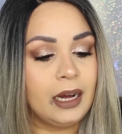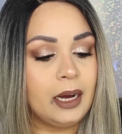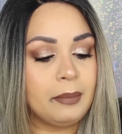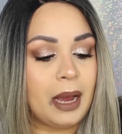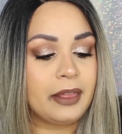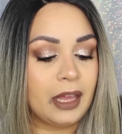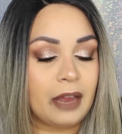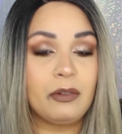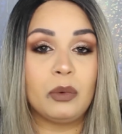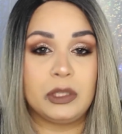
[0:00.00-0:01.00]
I think
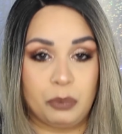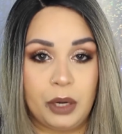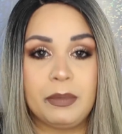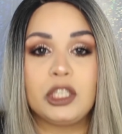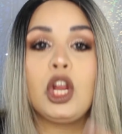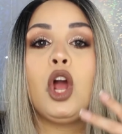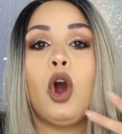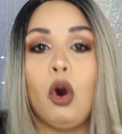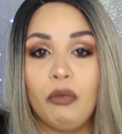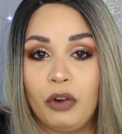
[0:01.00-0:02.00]
everyone's pretty much
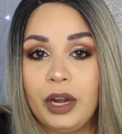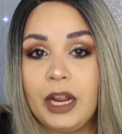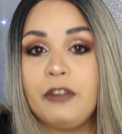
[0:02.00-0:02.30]
over it.